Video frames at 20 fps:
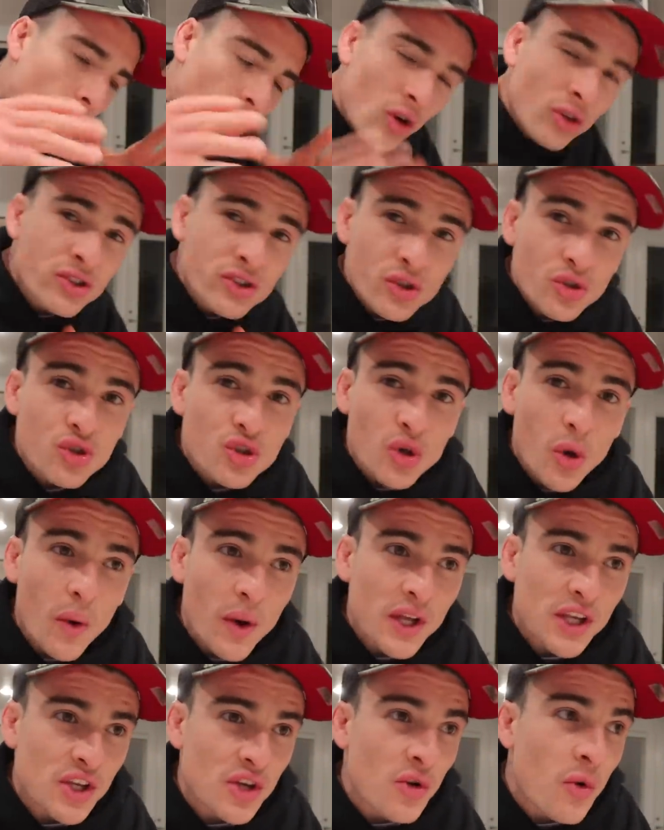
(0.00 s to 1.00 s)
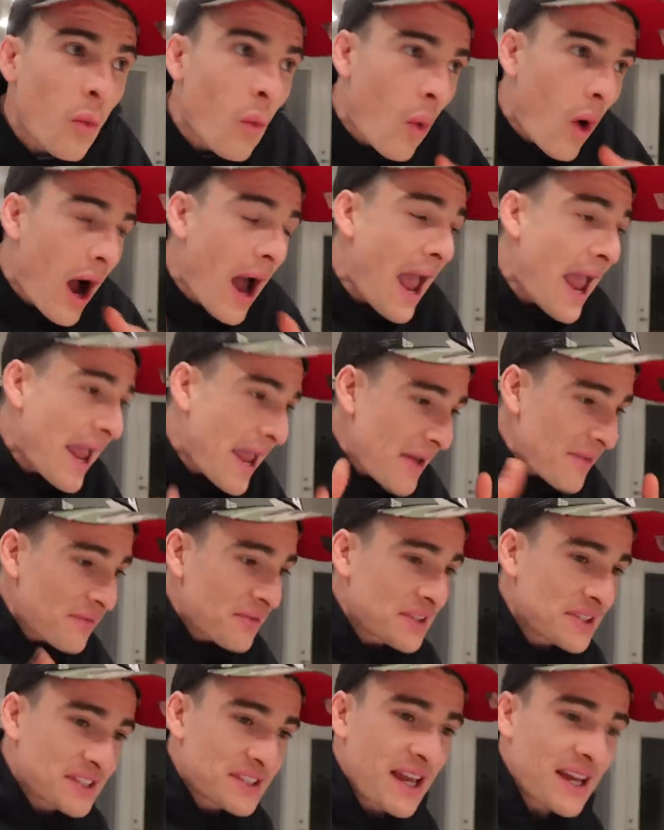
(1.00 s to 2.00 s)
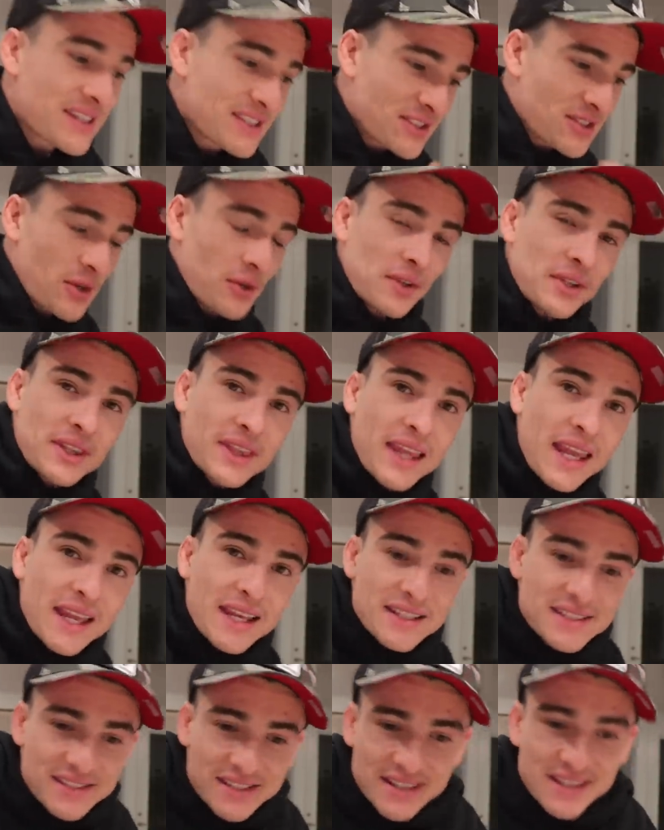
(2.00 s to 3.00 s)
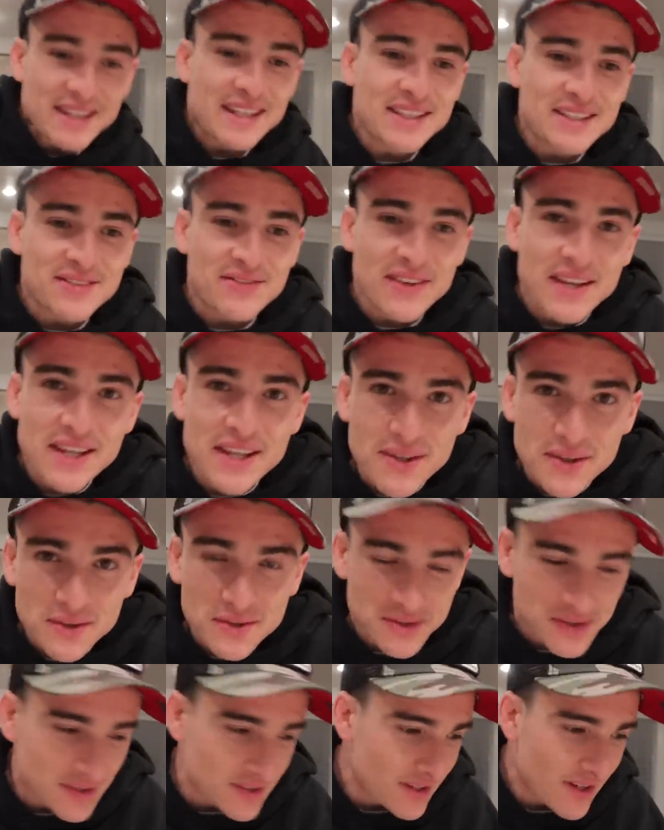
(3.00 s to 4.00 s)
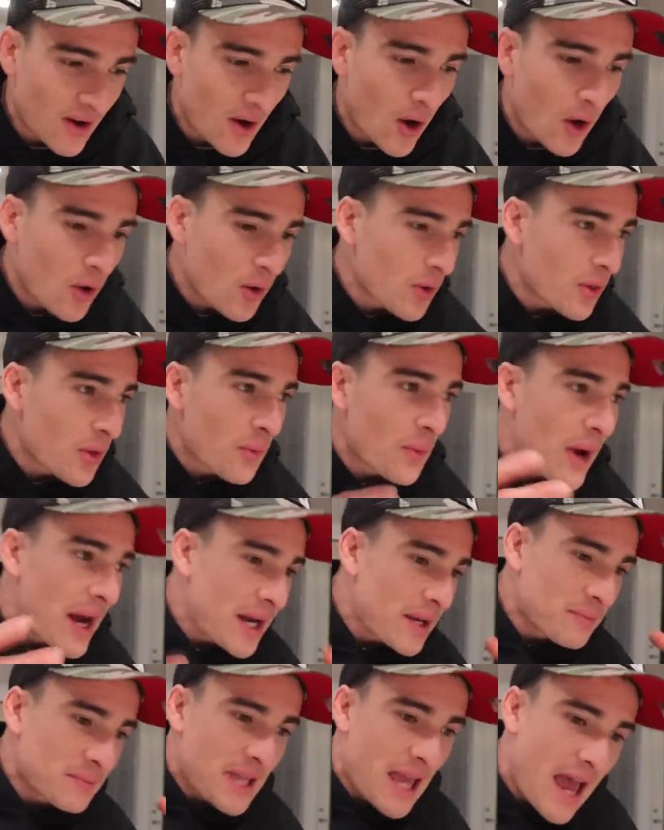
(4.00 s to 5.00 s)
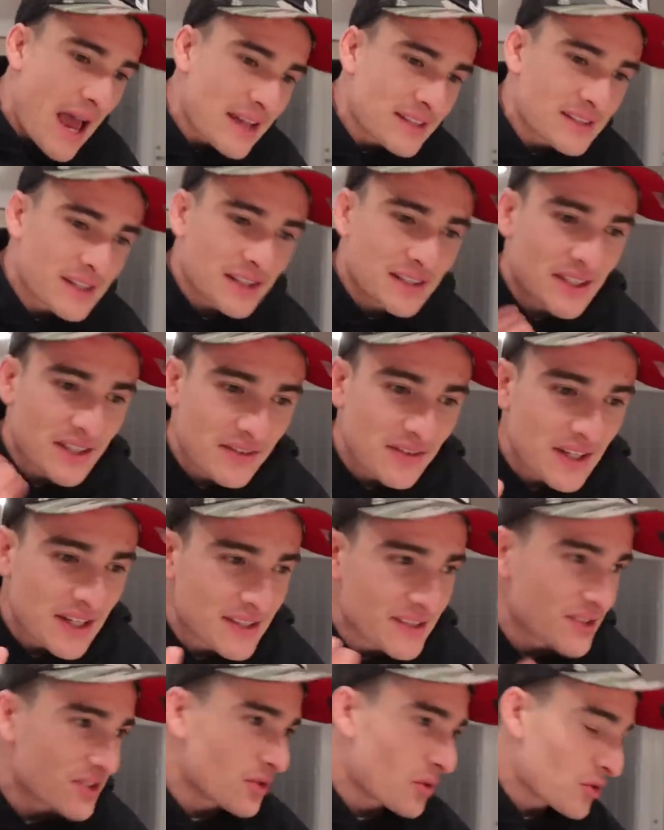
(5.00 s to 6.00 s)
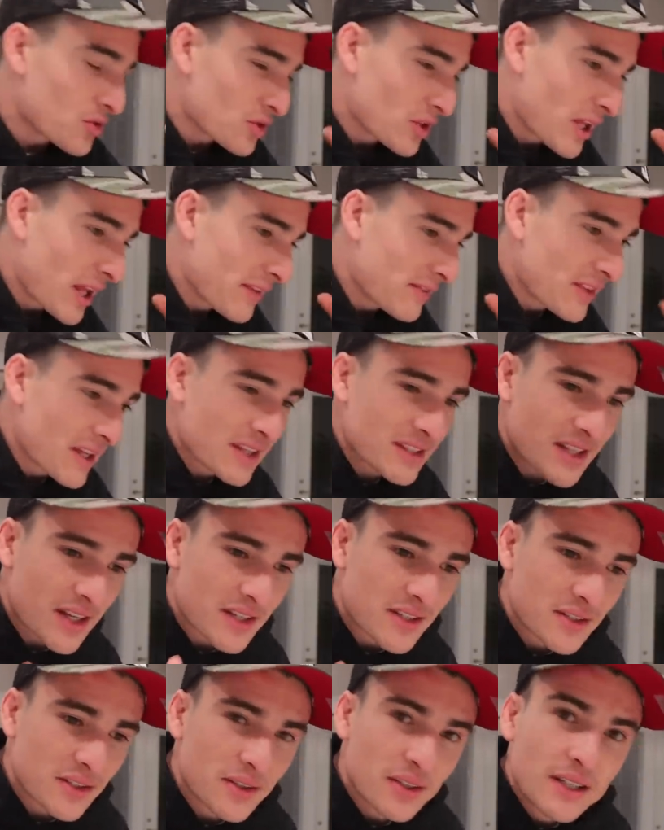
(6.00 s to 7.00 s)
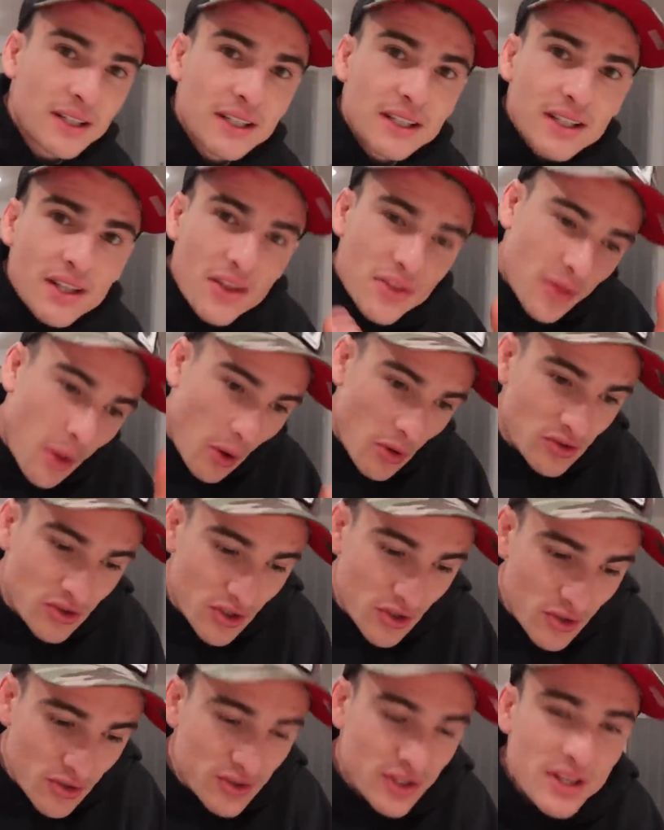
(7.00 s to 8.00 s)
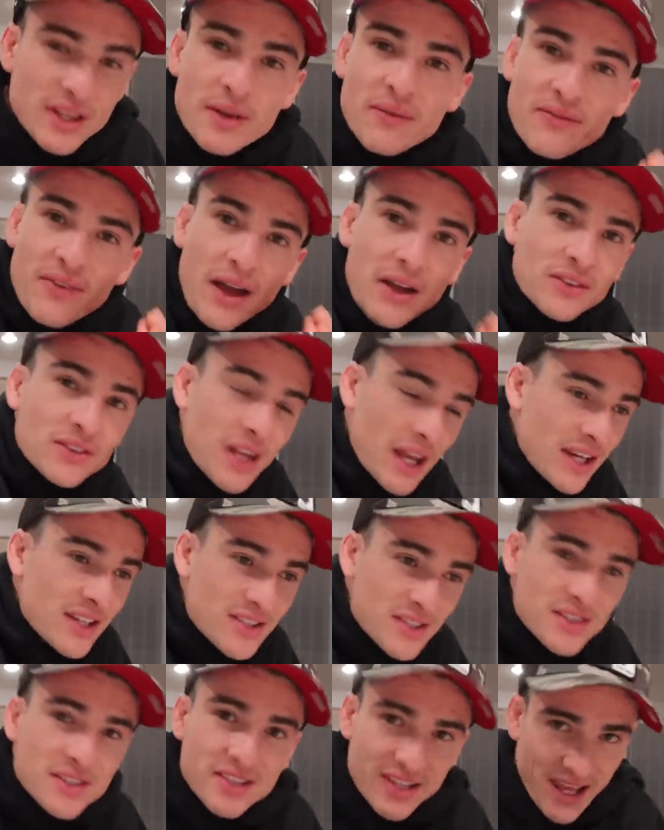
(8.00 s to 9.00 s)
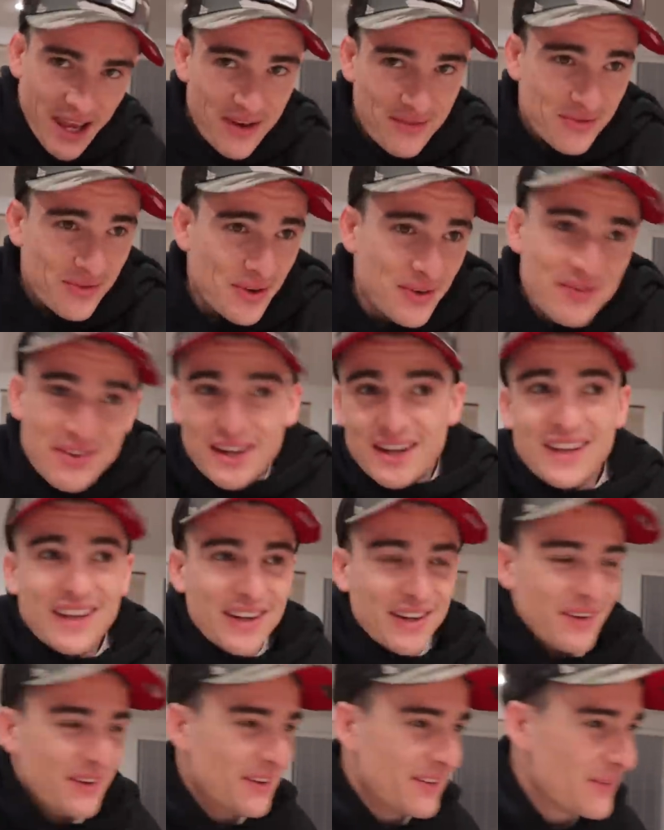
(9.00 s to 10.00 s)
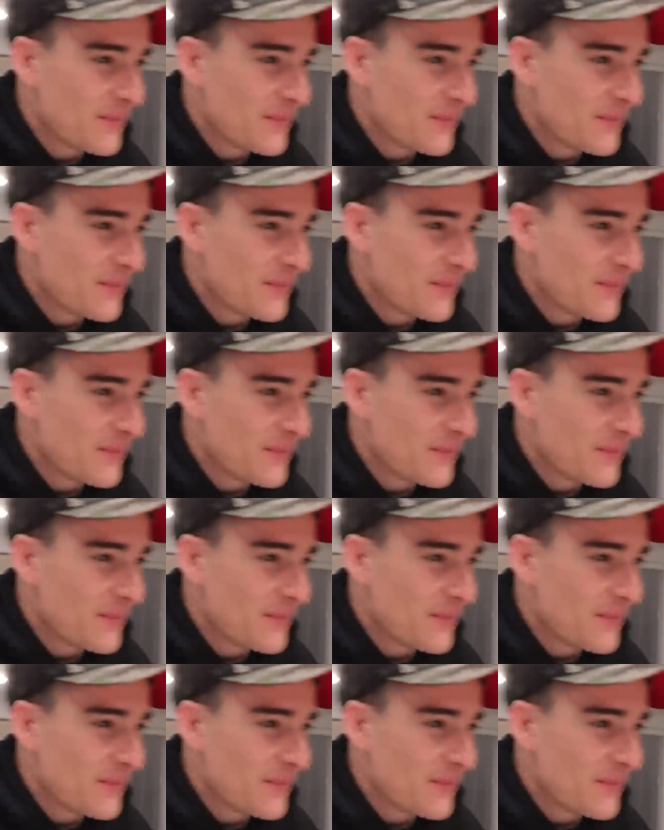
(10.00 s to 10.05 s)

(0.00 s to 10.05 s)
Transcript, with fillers: also showing you why I emphasize certain things in these videos. All the random tasks, activities, and social life things I do, those are usually the foundations to every video.